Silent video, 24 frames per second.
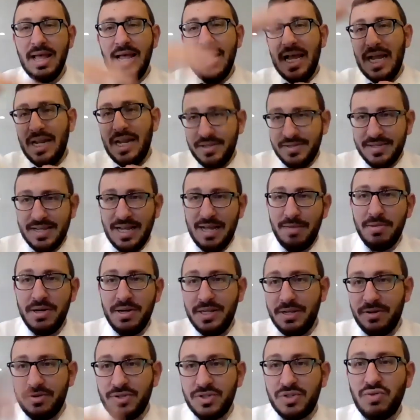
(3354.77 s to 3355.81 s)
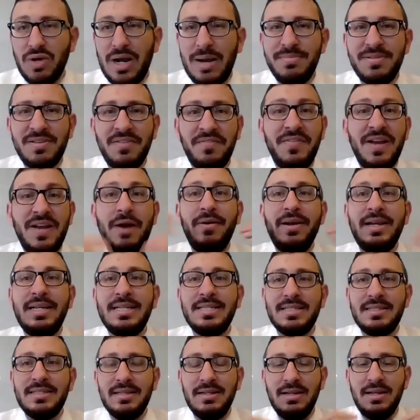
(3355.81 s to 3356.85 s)
And in the Talmud, they're described at
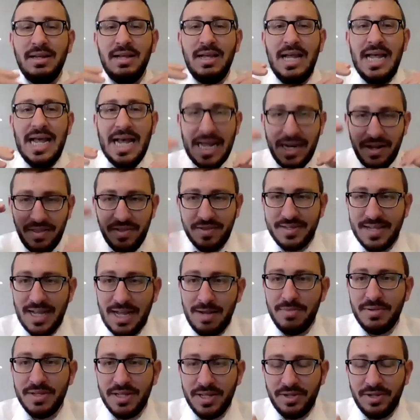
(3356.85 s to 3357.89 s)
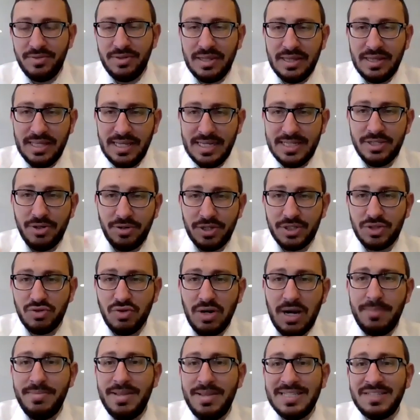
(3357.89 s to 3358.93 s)
various, and in the Talmud, these are
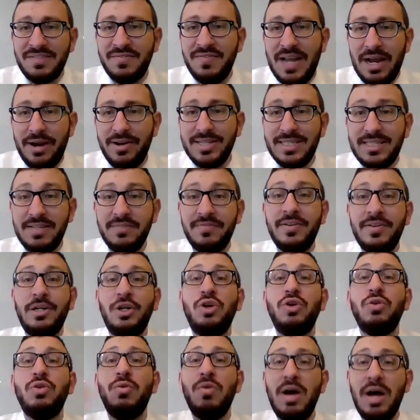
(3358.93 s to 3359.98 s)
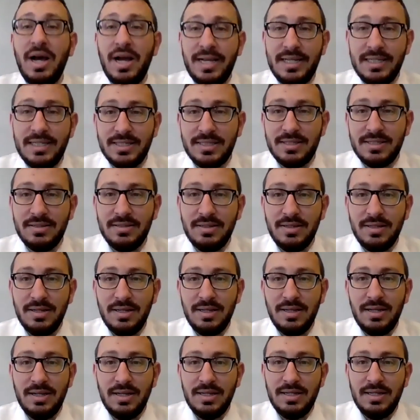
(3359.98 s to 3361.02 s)
described as various different cries,
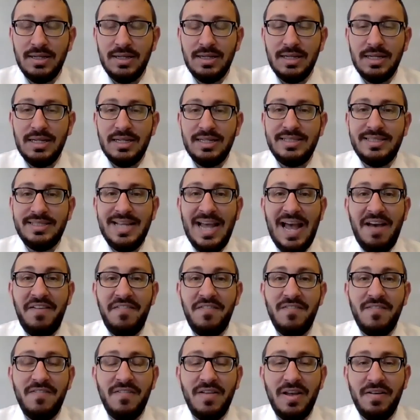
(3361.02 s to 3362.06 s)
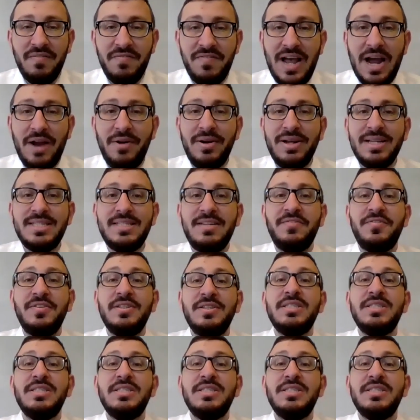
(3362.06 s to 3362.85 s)
that various different